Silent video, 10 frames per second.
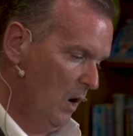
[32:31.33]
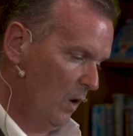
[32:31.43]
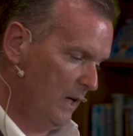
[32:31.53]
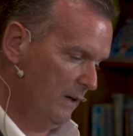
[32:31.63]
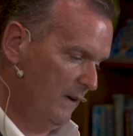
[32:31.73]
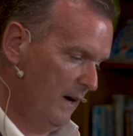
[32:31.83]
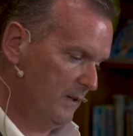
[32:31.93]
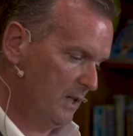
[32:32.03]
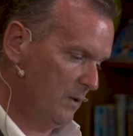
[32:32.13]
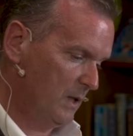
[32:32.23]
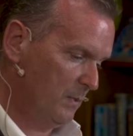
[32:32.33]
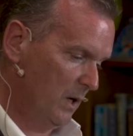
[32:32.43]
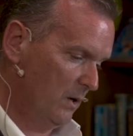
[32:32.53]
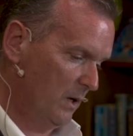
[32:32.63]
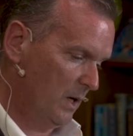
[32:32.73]
or he'd have left it to his
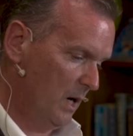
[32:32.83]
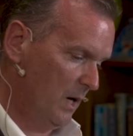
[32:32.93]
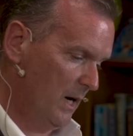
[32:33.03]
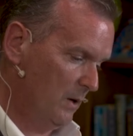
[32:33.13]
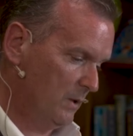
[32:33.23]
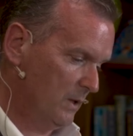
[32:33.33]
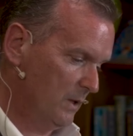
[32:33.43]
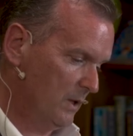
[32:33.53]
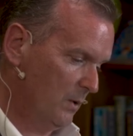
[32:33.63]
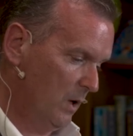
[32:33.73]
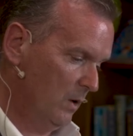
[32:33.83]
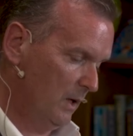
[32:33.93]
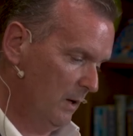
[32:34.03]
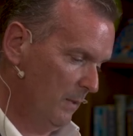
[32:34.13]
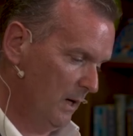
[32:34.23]
brother and gone out to an
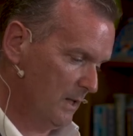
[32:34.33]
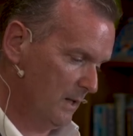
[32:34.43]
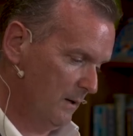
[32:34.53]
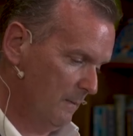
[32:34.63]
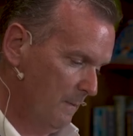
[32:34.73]
uncle in Boston.